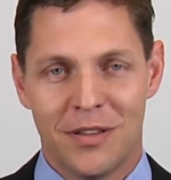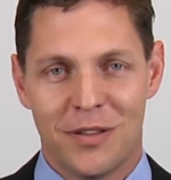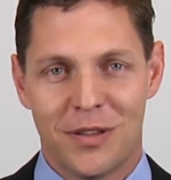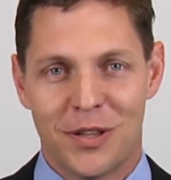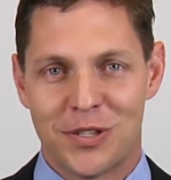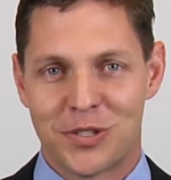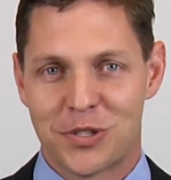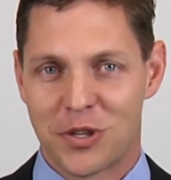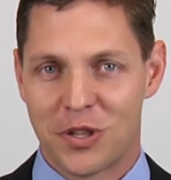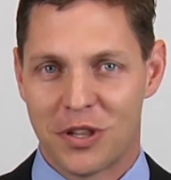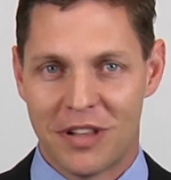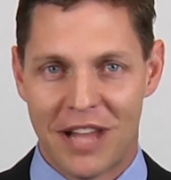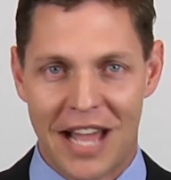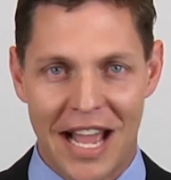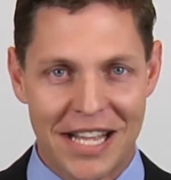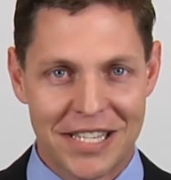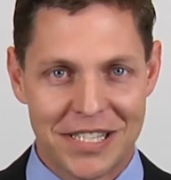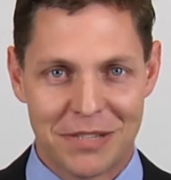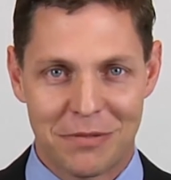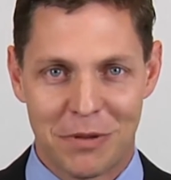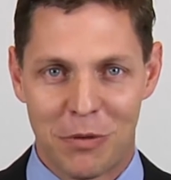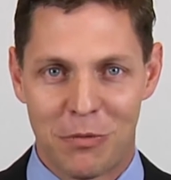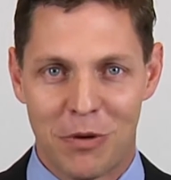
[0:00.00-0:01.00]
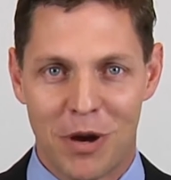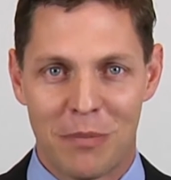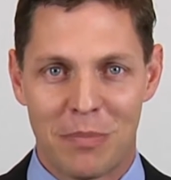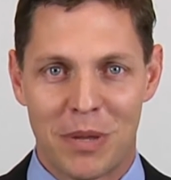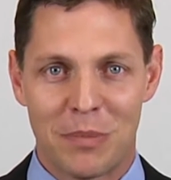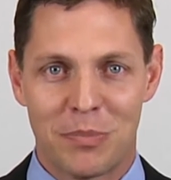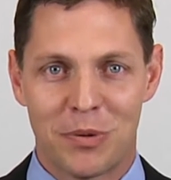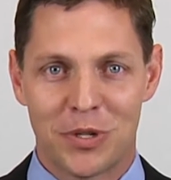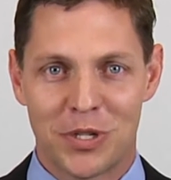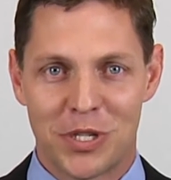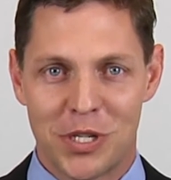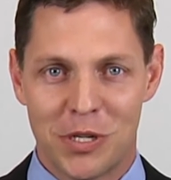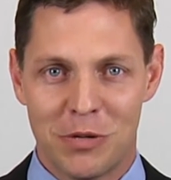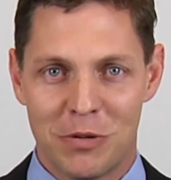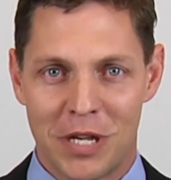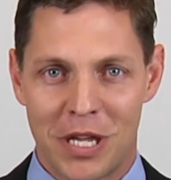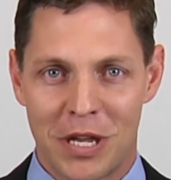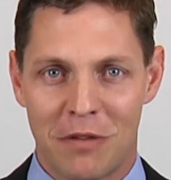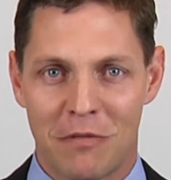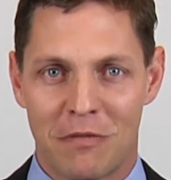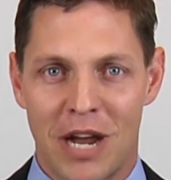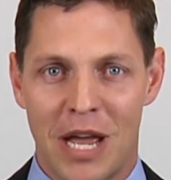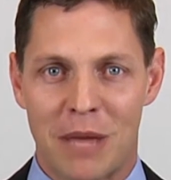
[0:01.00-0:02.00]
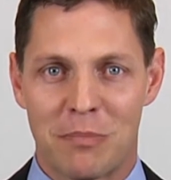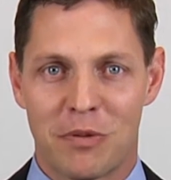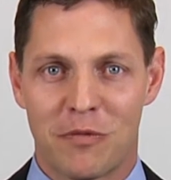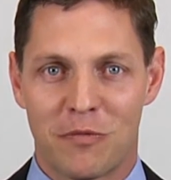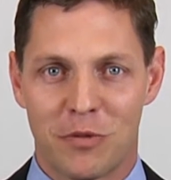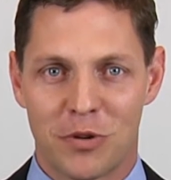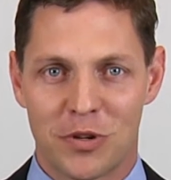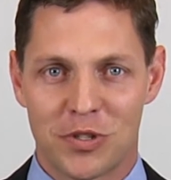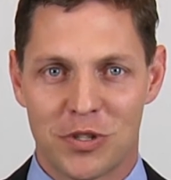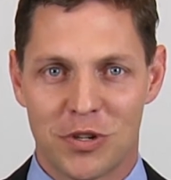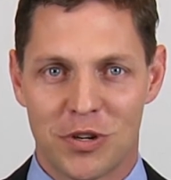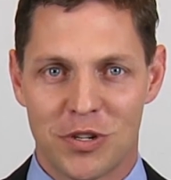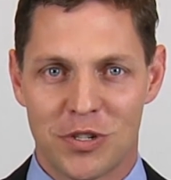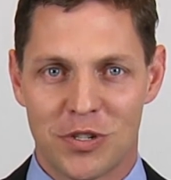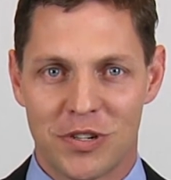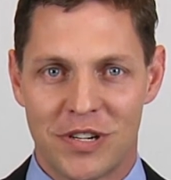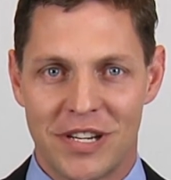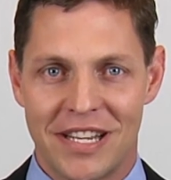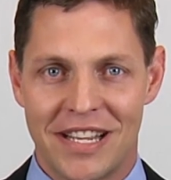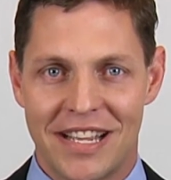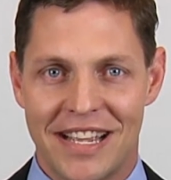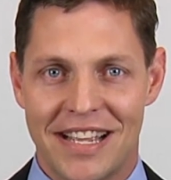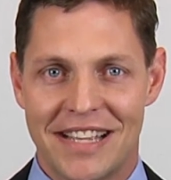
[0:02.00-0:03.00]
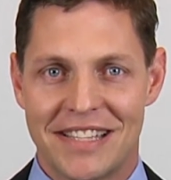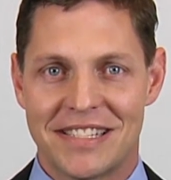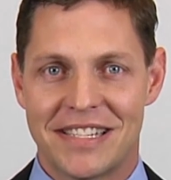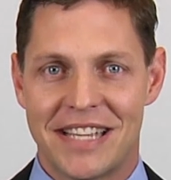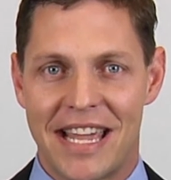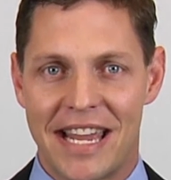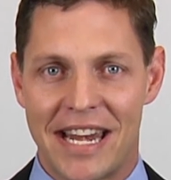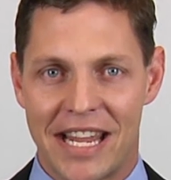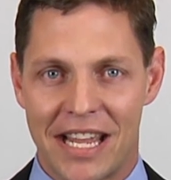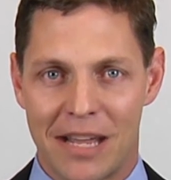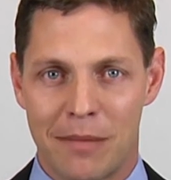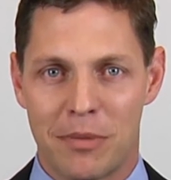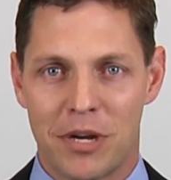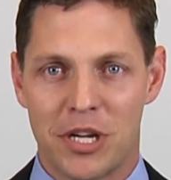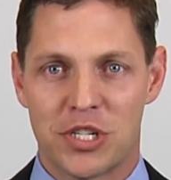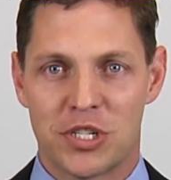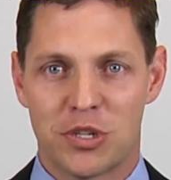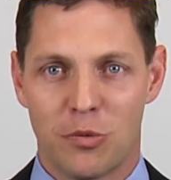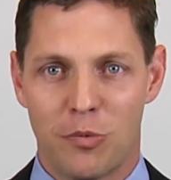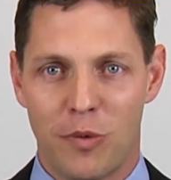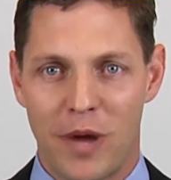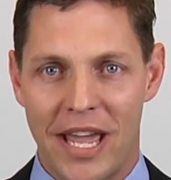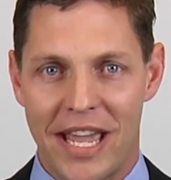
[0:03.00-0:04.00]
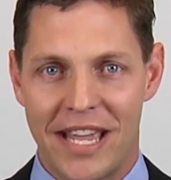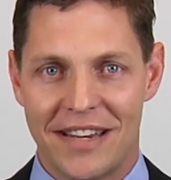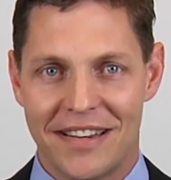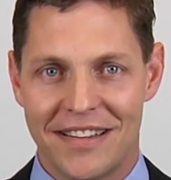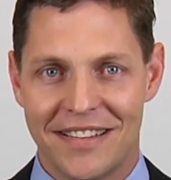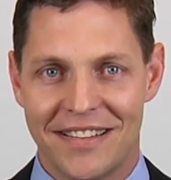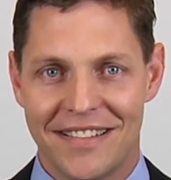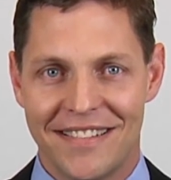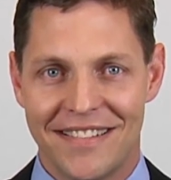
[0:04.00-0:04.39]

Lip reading: And so the last thing we want people doing right before surgery is gaining a bunch of weight.